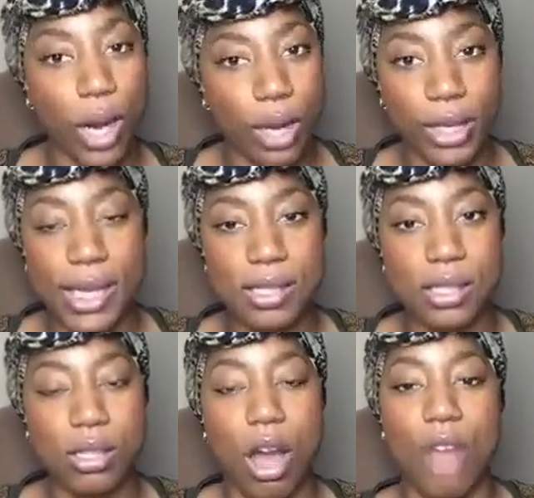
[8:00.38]
wearing it as a
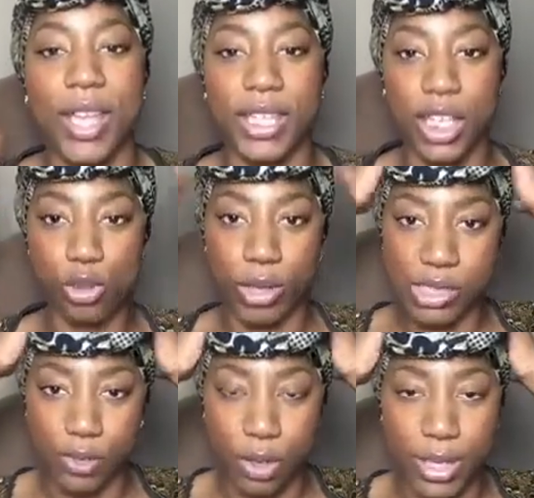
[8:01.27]
scarf and then
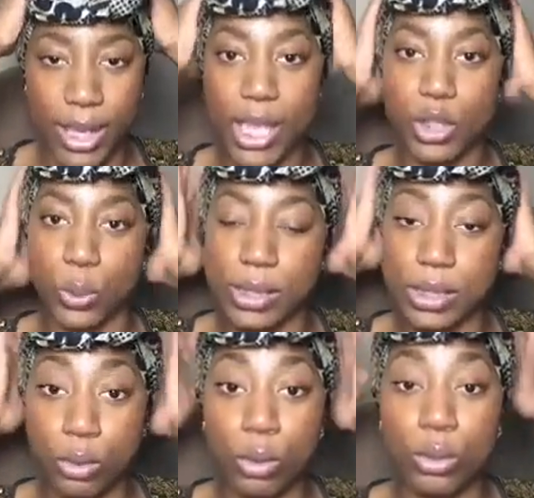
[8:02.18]
transferring it and doing
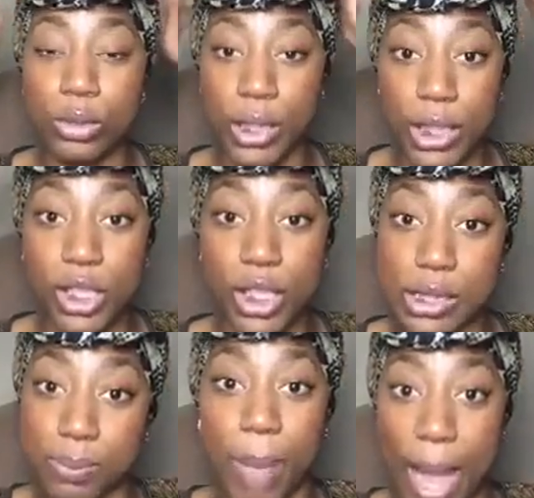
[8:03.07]
due
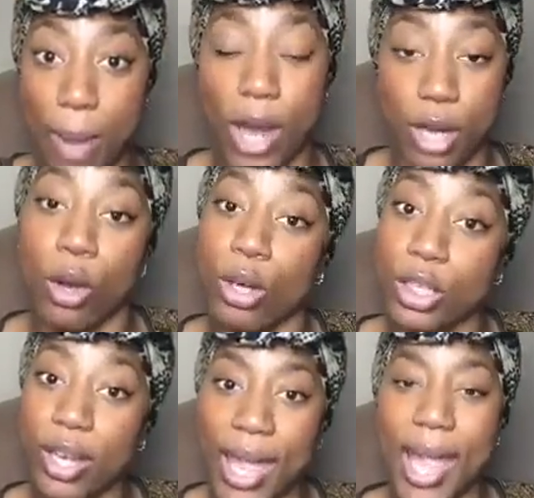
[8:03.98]
diligence by wearing it on
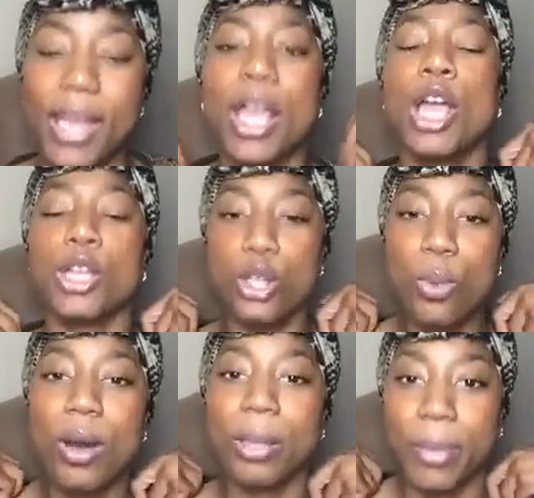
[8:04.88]
your head.
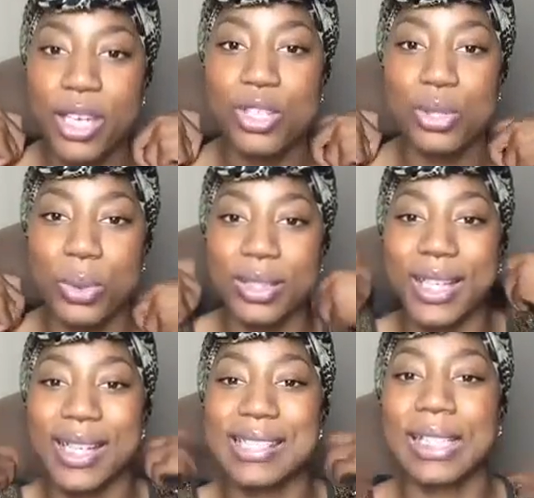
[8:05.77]
You want to make sure
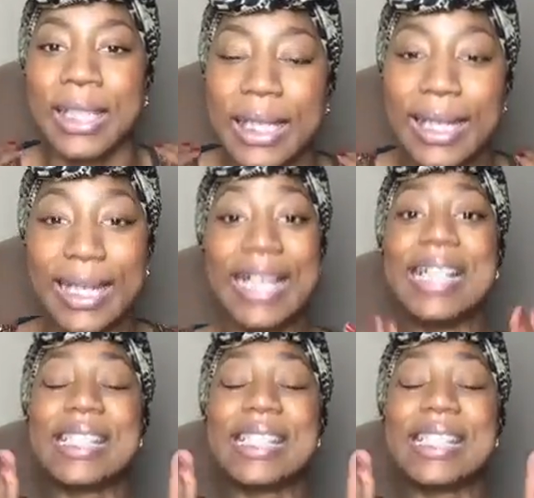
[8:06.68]
that it's clean.